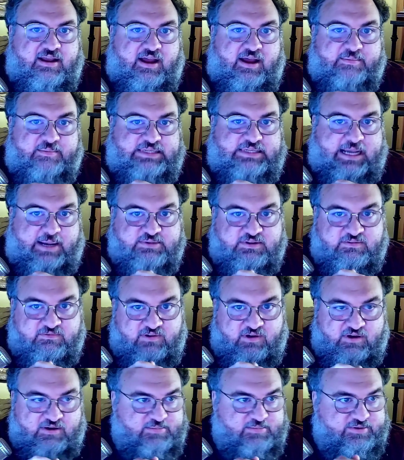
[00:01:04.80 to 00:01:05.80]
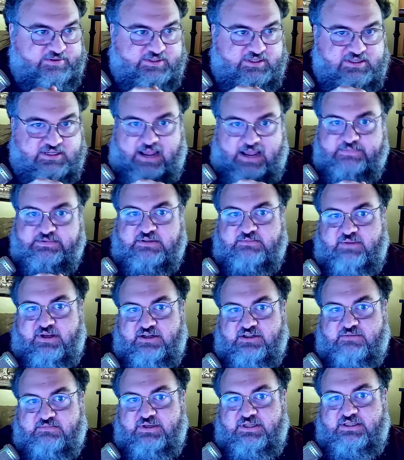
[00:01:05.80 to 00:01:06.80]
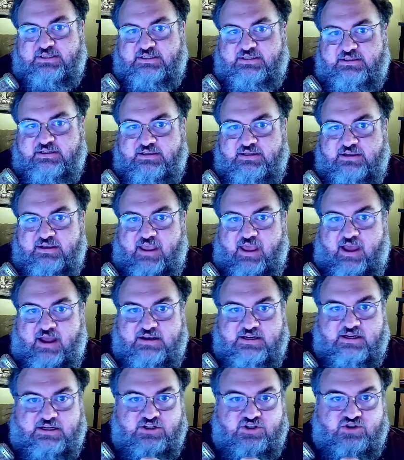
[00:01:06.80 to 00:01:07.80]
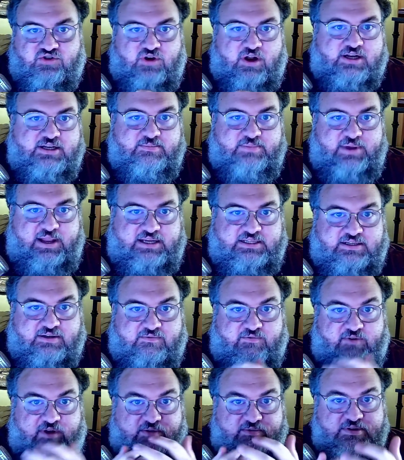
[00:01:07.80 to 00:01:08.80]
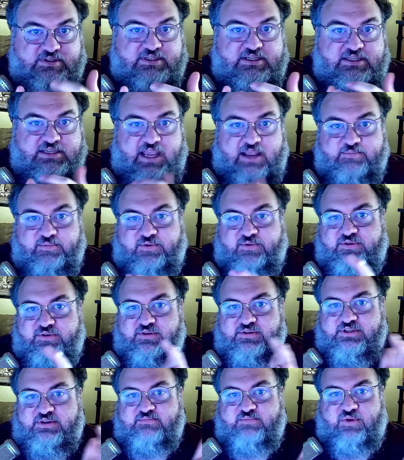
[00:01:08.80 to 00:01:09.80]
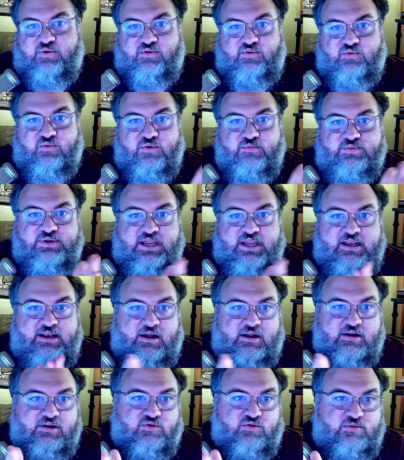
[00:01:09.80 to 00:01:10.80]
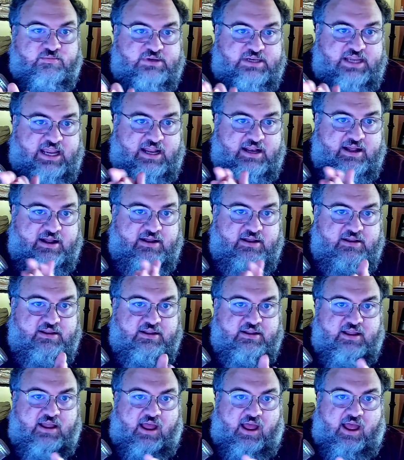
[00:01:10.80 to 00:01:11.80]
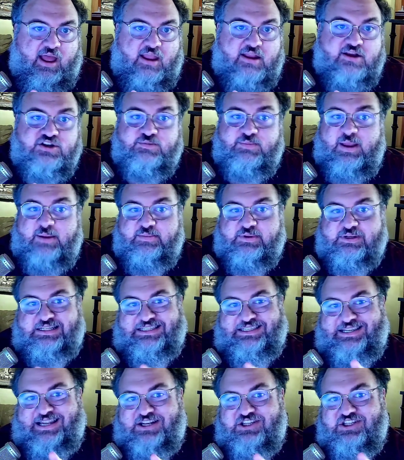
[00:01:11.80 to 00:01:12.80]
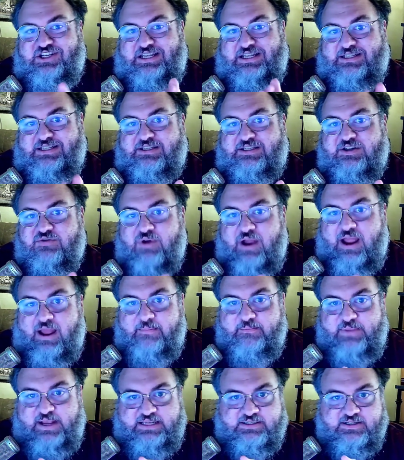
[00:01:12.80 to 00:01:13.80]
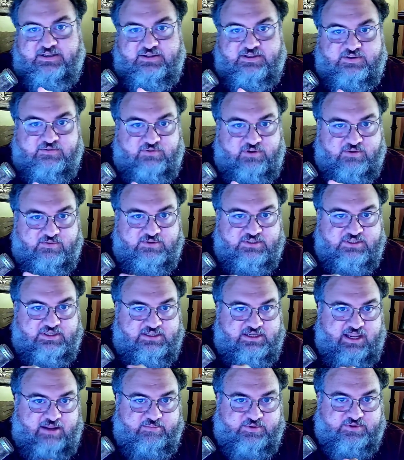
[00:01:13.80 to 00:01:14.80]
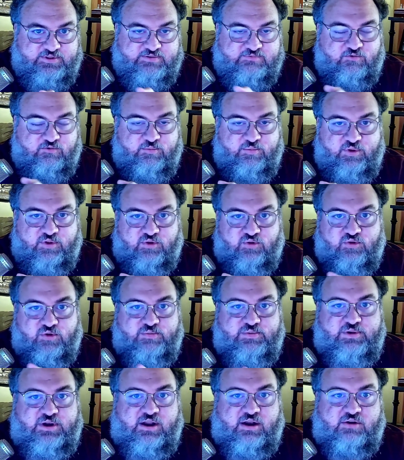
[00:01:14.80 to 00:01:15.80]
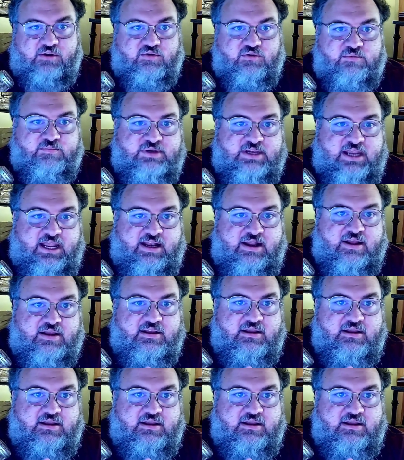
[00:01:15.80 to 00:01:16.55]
types of variables and types of measurements, to construct a basic frequency table using both grouped and ungrouped data. You should be able to sketch a histogram based on those frequency tables for both grouped and ungrouped data.